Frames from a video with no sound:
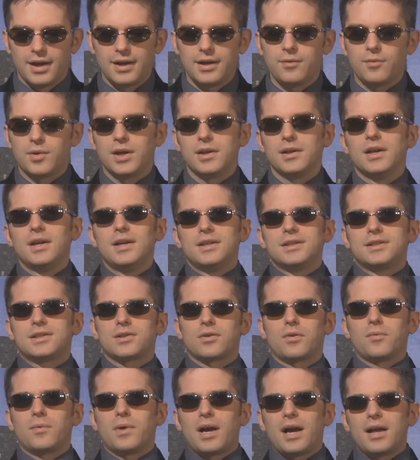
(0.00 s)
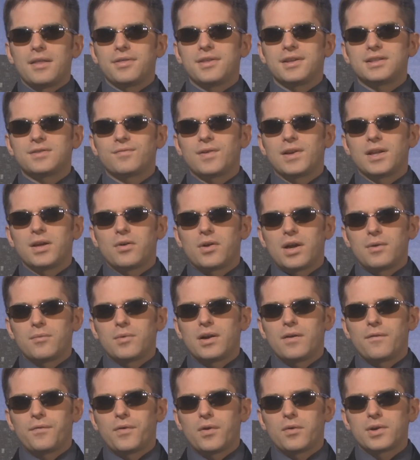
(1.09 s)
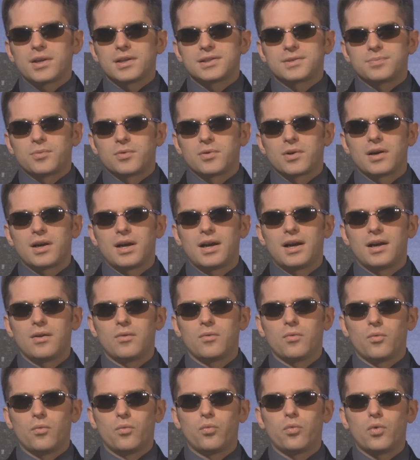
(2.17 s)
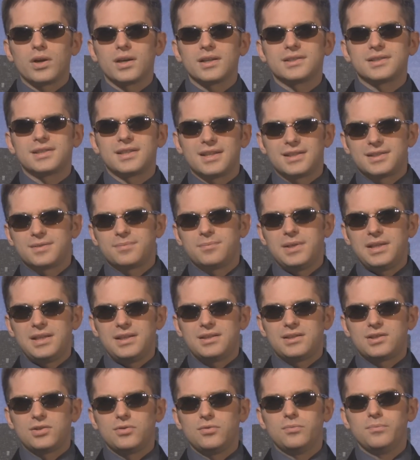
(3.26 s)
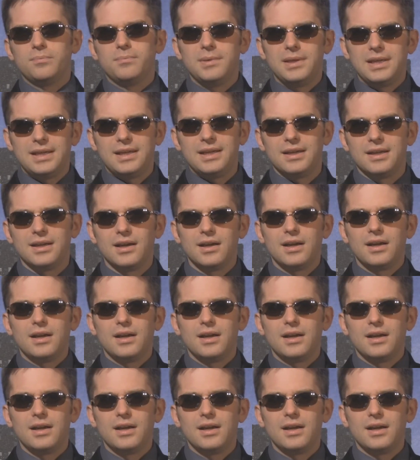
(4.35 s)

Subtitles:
Anyway, so on this video, I want to focus more on what does this mean to me.